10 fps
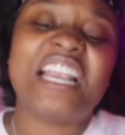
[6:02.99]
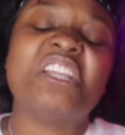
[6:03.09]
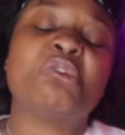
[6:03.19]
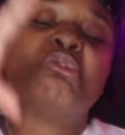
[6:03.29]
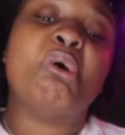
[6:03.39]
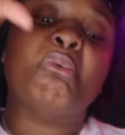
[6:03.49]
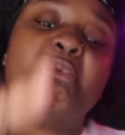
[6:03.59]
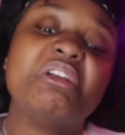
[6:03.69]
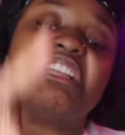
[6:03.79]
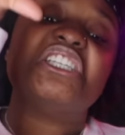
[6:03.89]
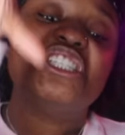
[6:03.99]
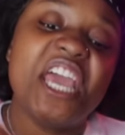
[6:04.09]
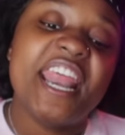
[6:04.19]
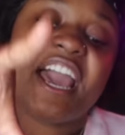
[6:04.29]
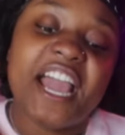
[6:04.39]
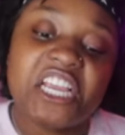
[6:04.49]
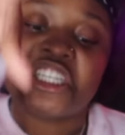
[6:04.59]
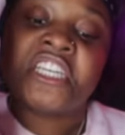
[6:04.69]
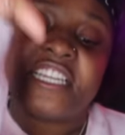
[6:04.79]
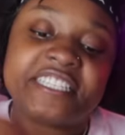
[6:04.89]
I need to know what
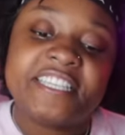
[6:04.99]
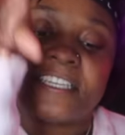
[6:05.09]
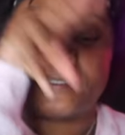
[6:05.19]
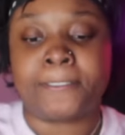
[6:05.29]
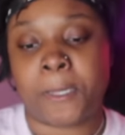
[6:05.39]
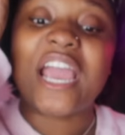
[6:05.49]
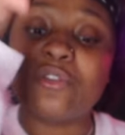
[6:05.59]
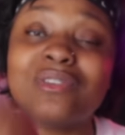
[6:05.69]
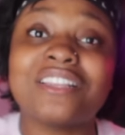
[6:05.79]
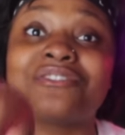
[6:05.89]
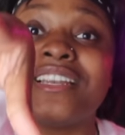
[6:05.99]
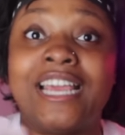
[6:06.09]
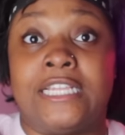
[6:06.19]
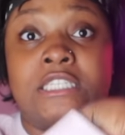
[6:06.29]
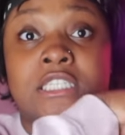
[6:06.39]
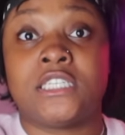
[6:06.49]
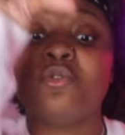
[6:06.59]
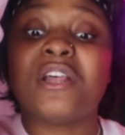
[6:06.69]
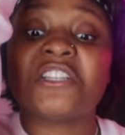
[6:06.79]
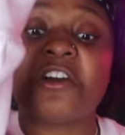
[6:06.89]
generation is this. I do not relate. I
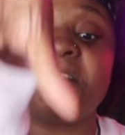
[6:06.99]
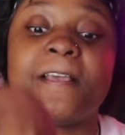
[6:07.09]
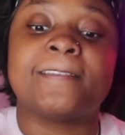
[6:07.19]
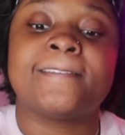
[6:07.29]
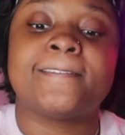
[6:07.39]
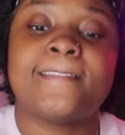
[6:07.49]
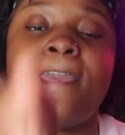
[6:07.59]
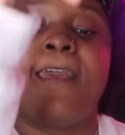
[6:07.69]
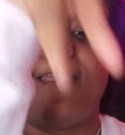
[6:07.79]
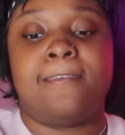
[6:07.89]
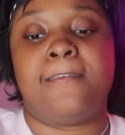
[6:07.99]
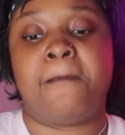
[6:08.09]
do not understand.